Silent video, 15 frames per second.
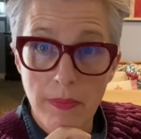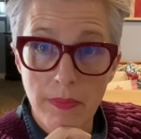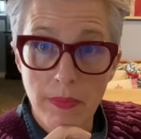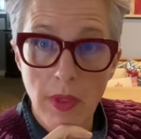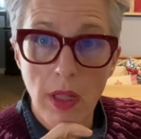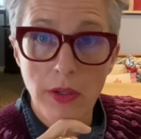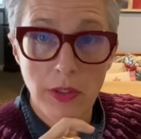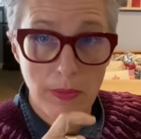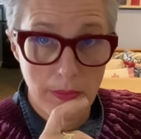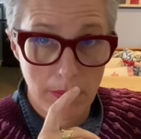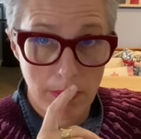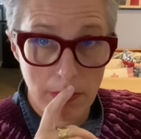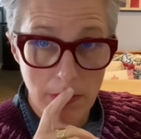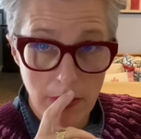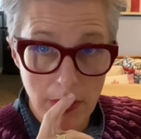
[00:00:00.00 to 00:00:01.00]
I'll
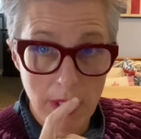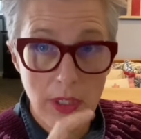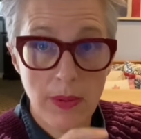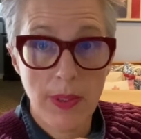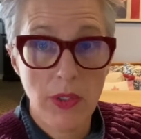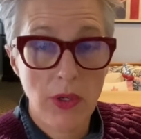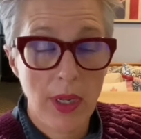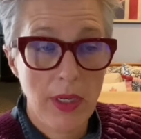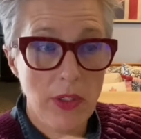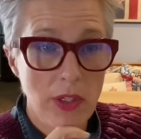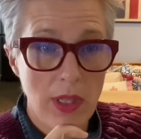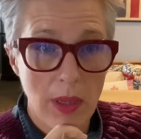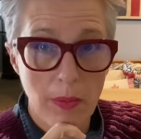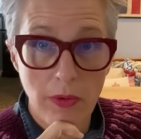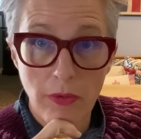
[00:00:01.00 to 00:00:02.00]
try to do
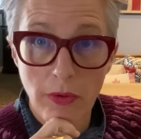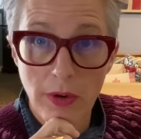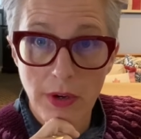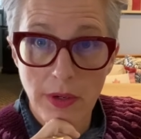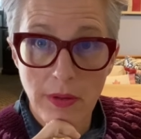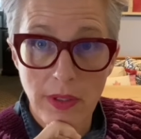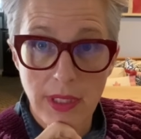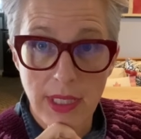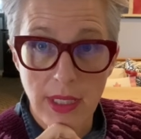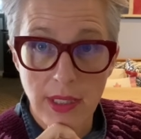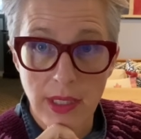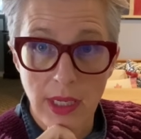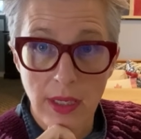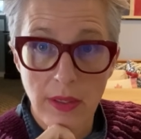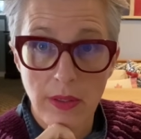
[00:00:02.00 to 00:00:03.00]
that before the
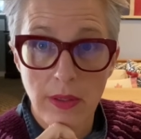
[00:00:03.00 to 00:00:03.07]
16th.